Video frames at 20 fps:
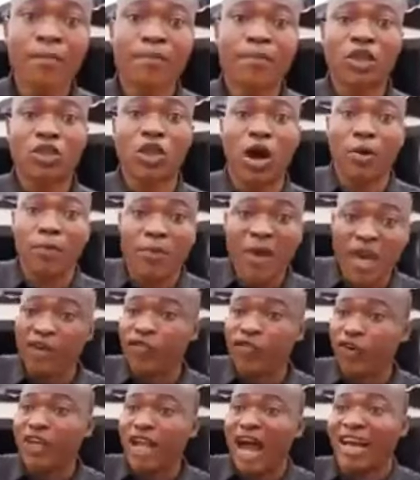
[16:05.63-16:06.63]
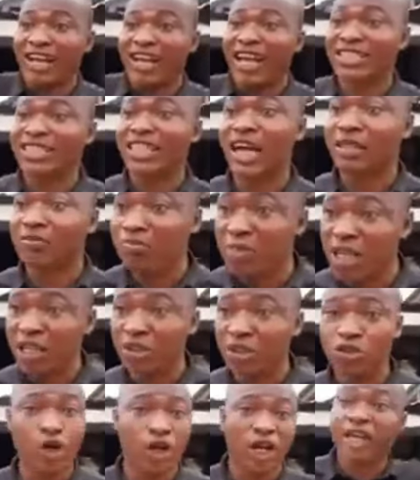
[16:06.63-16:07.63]
Peter Obi even arrested
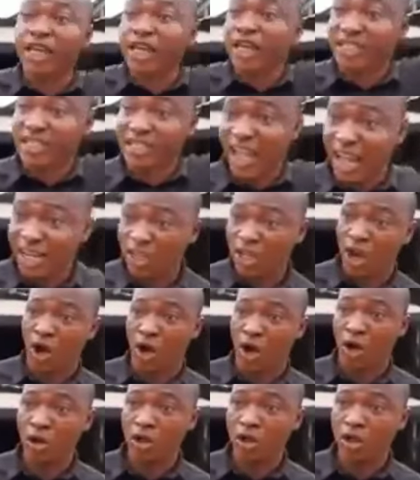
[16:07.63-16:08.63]
me during his tenure.